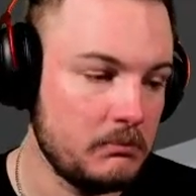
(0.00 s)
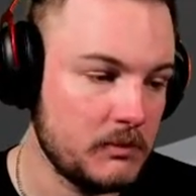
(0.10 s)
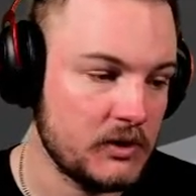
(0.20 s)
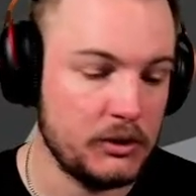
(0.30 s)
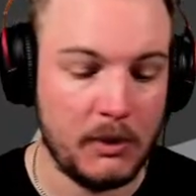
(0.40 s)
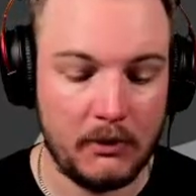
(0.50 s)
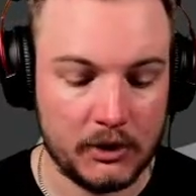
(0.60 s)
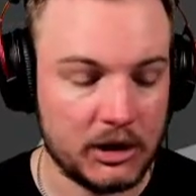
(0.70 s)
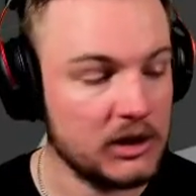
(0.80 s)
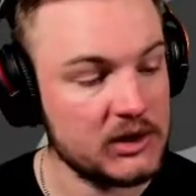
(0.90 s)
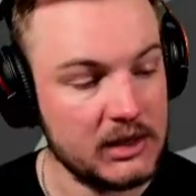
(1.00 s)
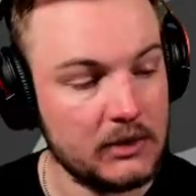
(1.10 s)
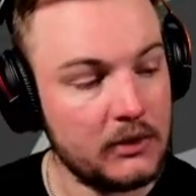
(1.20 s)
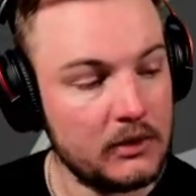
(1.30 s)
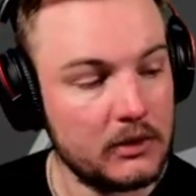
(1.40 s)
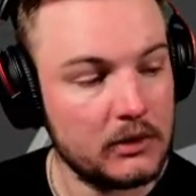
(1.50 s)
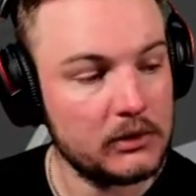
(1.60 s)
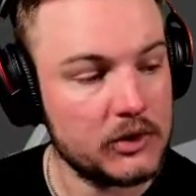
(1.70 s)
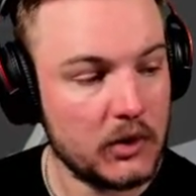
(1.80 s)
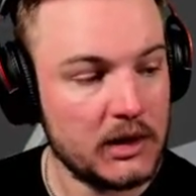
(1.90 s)
So you might want to consider
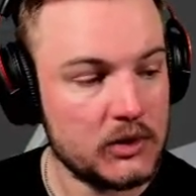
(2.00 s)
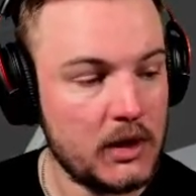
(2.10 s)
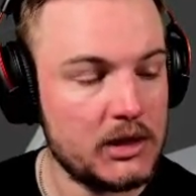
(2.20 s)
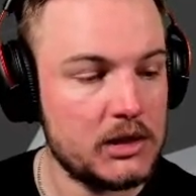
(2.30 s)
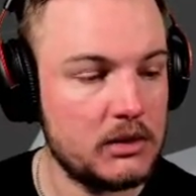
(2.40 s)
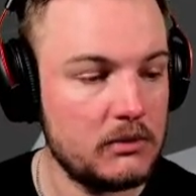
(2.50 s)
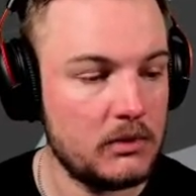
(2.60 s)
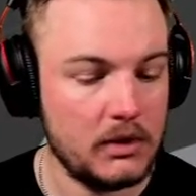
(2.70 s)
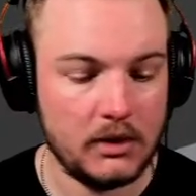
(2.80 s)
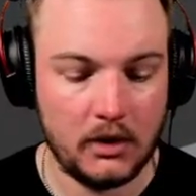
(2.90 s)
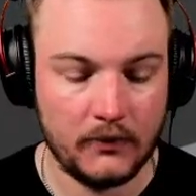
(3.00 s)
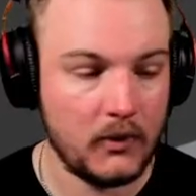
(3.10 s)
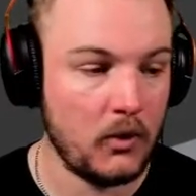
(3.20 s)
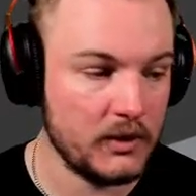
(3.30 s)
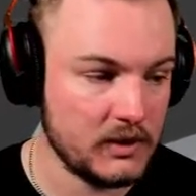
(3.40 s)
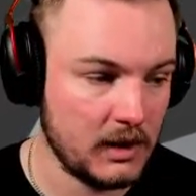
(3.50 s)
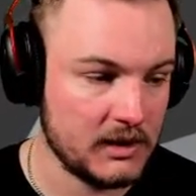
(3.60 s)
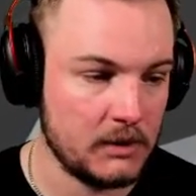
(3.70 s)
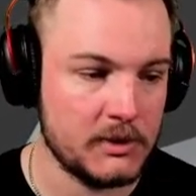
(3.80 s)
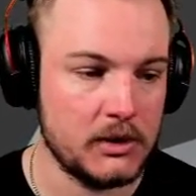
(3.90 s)
joining Twitch. Of course, that's
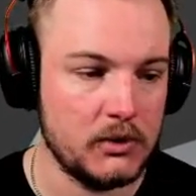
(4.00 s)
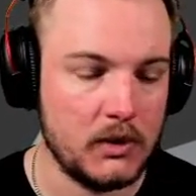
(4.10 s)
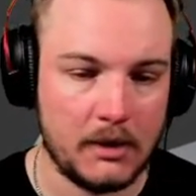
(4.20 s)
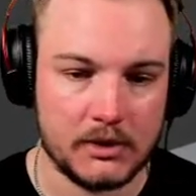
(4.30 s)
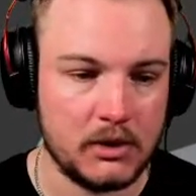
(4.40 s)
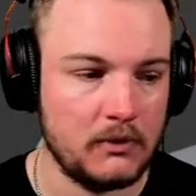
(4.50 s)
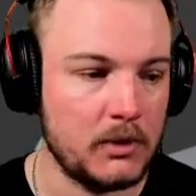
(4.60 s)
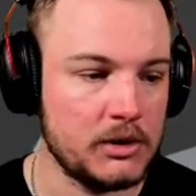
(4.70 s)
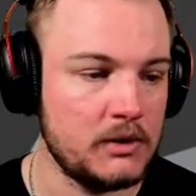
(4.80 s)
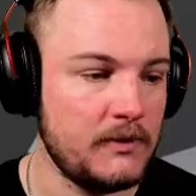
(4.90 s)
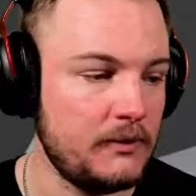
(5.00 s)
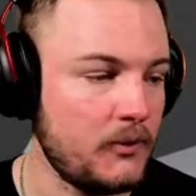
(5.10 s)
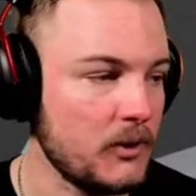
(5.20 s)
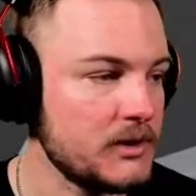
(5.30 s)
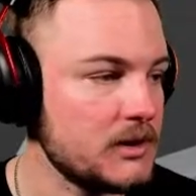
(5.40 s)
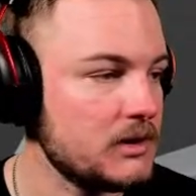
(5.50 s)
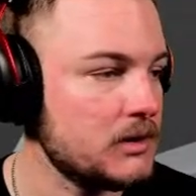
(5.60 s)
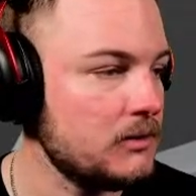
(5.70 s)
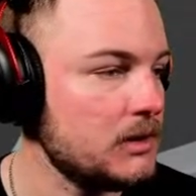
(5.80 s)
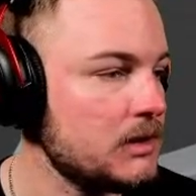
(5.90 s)
up to you. I don't want you to feel forced to do
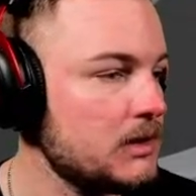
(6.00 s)
it.